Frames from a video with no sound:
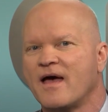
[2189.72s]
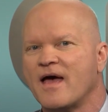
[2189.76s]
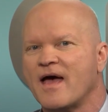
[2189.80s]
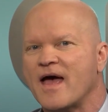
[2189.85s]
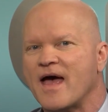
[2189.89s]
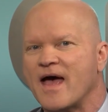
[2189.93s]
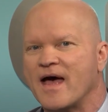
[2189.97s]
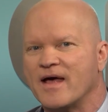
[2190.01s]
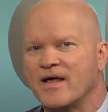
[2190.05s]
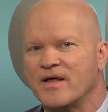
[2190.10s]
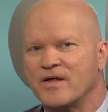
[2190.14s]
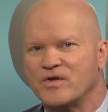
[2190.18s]

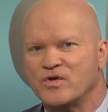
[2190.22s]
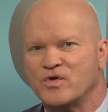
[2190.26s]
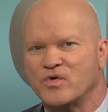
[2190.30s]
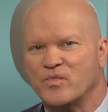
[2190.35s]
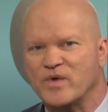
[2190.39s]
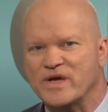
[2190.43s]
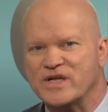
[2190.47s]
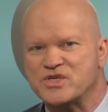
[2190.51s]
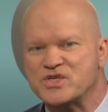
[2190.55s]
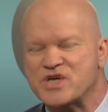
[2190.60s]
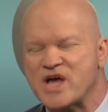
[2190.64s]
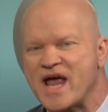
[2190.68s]
And
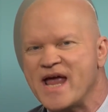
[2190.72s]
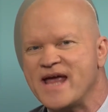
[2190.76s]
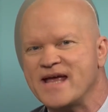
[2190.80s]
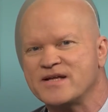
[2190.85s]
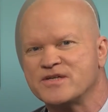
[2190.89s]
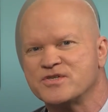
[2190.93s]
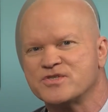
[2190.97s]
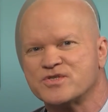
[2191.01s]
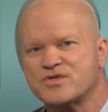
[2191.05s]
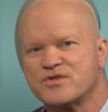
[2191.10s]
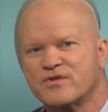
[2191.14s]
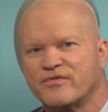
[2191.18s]
we
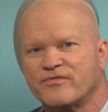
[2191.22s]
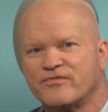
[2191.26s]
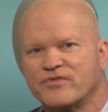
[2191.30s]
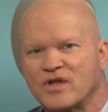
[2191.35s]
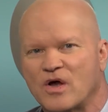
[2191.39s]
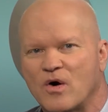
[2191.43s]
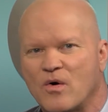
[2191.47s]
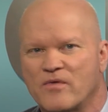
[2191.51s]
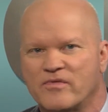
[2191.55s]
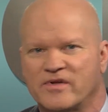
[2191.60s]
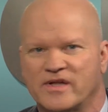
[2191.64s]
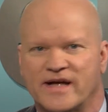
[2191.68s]
changed the
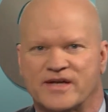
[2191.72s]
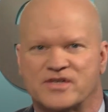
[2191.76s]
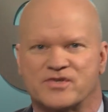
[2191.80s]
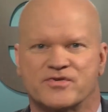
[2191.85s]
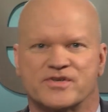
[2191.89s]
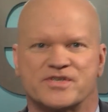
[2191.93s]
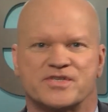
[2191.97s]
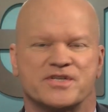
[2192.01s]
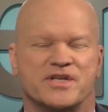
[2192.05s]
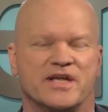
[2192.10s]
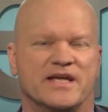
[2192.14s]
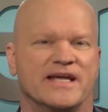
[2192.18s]
flow of
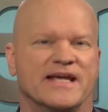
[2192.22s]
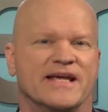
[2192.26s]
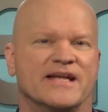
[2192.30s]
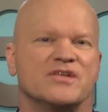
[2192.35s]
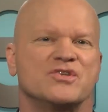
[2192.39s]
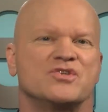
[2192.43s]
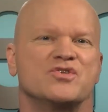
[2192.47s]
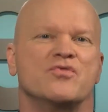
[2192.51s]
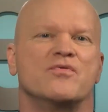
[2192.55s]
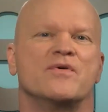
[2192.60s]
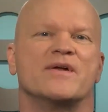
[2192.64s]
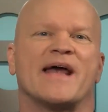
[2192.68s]
electricity
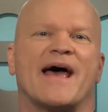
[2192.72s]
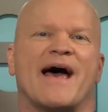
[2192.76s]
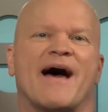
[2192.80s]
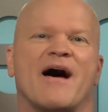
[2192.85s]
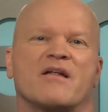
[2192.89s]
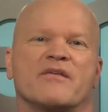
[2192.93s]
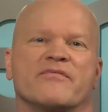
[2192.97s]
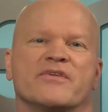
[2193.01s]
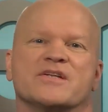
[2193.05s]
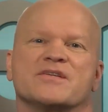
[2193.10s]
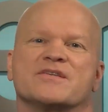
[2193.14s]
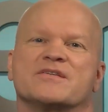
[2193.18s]
into and out
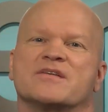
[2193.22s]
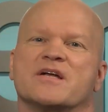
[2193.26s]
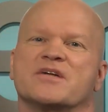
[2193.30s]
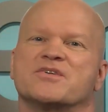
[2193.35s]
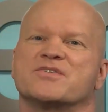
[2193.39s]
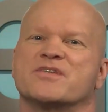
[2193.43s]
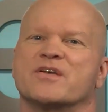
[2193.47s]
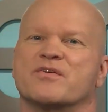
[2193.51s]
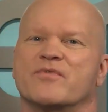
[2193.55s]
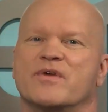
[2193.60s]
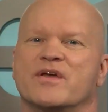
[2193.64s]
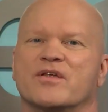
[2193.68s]
of it
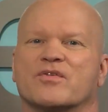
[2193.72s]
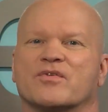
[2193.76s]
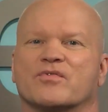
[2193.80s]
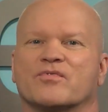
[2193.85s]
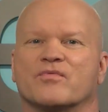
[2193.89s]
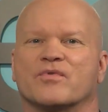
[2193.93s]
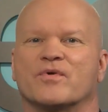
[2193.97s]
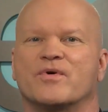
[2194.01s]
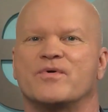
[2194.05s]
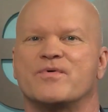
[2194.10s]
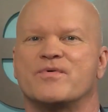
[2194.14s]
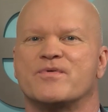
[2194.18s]
such that we
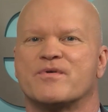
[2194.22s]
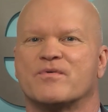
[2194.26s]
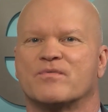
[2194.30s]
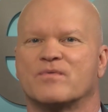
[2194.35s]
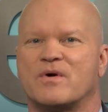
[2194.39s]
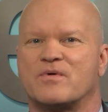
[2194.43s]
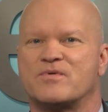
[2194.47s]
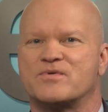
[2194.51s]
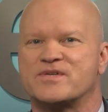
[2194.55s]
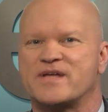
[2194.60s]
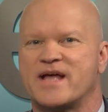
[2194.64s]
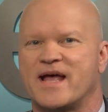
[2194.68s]
threw the
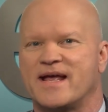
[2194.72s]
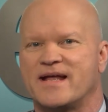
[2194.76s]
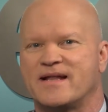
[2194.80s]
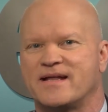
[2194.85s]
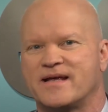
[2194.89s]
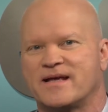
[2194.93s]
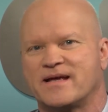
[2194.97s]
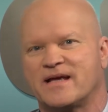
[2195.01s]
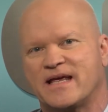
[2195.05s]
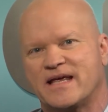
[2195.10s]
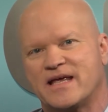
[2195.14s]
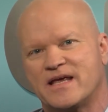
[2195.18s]

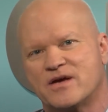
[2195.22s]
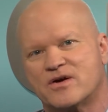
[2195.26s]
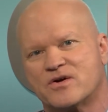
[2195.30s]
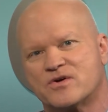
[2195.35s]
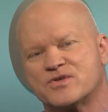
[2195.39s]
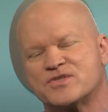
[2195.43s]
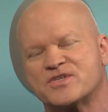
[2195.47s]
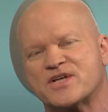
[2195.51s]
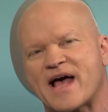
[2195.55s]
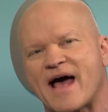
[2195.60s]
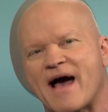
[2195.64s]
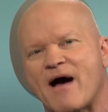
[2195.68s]
rotating
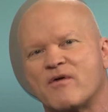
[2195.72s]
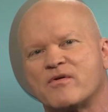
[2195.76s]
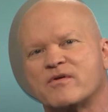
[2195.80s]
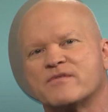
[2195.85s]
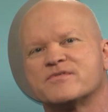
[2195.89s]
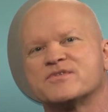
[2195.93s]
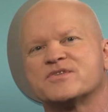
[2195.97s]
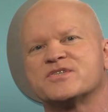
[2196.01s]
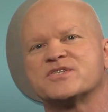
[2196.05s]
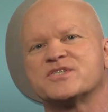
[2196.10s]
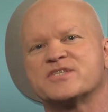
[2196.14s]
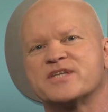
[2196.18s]
gears out
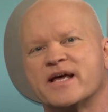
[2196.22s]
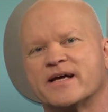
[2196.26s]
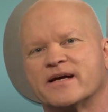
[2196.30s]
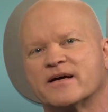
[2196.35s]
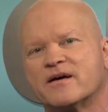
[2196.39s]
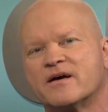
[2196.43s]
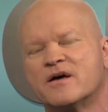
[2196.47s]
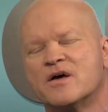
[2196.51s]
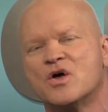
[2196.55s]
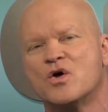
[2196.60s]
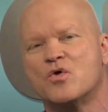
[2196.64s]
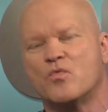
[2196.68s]
of
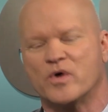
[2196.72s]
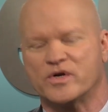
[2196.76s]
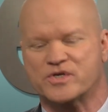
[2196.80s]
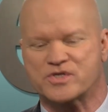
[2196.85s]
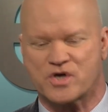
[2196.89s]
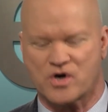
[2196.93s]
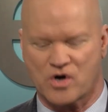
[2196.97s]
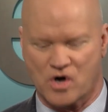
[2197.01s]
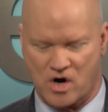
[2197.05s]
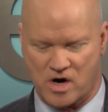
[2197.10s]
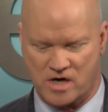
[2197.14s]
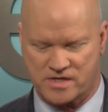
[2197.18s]
sync, which
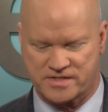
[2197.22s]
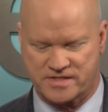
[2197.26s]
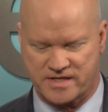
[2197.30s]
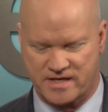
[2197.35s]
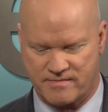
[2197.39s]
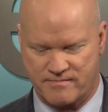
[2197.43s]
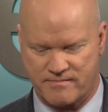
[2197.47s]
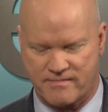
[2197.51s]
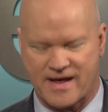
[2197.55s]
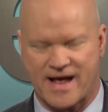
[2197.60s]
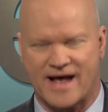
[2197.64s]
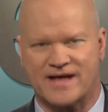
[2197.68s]
caused a
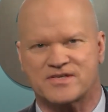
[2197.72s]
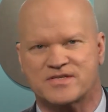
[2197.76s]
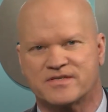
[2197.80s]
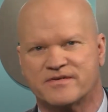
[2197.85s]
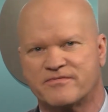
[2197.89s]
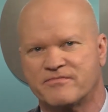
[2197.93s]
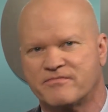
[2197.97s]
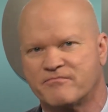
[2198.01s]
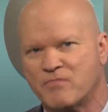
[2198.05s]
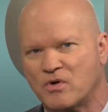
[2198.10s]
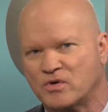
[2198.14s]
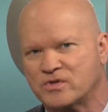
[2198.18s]

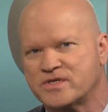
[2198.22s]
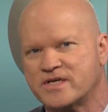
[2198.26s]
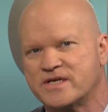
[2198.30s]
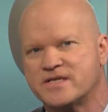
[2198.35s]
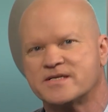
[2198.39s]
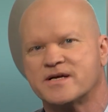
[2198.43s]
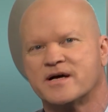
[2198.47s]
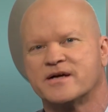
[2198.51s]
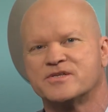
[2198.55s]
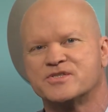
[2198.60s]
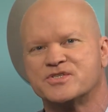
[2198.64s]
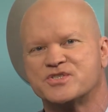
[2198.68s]
massive
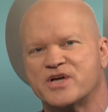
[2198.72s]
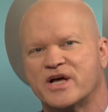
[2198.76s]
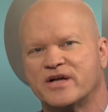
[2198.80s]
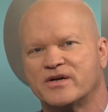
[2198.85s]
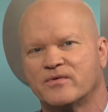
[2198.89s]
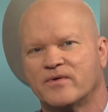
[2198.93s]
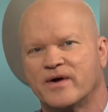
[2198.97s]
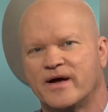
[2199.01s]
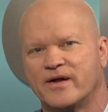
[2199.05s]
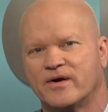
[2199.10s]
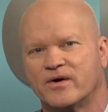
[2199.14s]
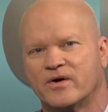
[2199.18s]
multi-ton
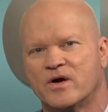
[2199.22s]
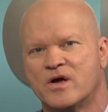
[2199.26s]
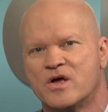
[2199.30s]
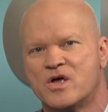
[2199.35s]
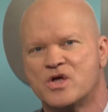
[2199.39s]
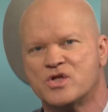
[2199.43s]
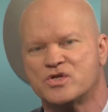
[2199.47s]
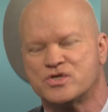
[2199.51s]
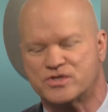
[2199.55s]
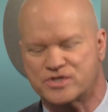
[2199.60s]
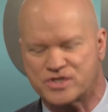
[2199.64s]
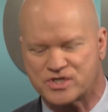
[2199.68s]
generator
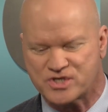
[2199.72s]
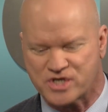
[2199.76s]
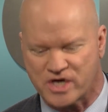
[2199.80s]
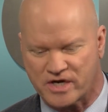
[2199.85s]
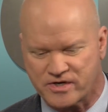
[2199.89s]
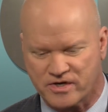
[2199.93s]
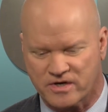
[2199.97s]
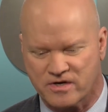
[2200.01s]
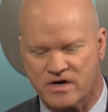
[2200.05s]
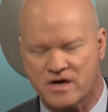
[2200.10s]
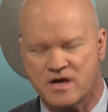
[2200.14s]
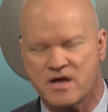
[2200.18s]
to
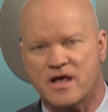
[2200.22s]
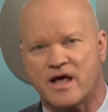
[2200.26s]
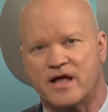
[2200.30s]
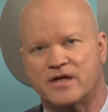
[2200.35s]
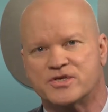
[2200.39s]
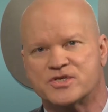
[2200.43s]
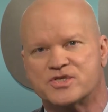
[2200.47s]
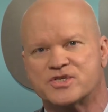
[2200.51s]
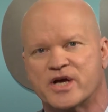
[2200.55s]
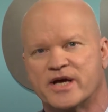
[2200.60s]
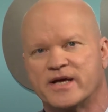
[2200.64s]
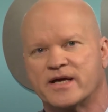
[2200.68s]
shudder
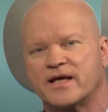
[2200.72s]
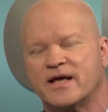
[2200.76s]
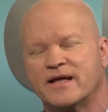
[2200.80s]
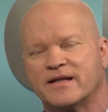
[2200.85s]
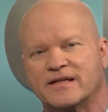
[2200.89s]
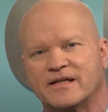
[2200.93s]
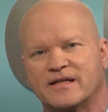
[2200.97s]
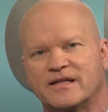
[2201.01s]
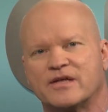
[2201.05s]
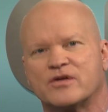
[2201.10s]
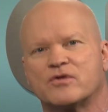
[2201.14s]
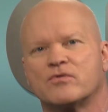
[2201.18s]
and shake
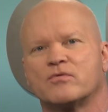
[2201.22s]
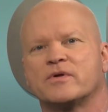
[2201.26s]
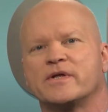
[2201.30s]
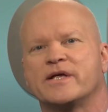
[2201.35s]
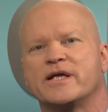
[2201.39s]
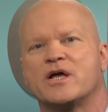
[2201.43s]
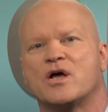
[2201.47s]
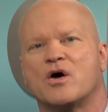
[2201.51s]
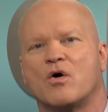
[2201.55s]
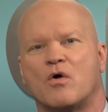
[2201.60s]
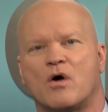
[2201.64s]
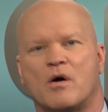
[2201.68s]
and literally
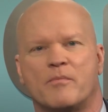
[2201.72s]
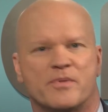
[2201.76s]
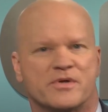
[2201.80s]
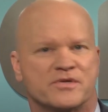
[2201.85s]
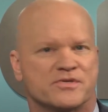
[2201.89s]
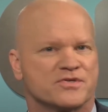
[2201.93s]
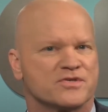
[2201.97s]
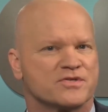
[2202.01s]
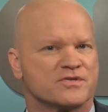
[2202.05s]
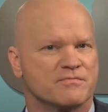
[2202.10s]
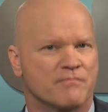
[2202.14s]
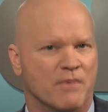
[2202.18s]
go up
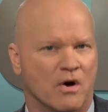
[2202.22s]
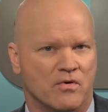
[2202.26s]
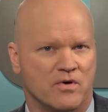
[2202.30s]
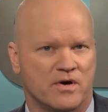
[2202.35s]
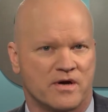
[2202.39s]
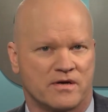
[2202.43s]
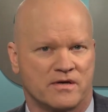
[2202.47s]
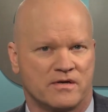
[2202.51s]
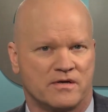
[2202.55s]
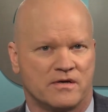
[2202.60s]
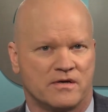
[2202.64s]
in smoke.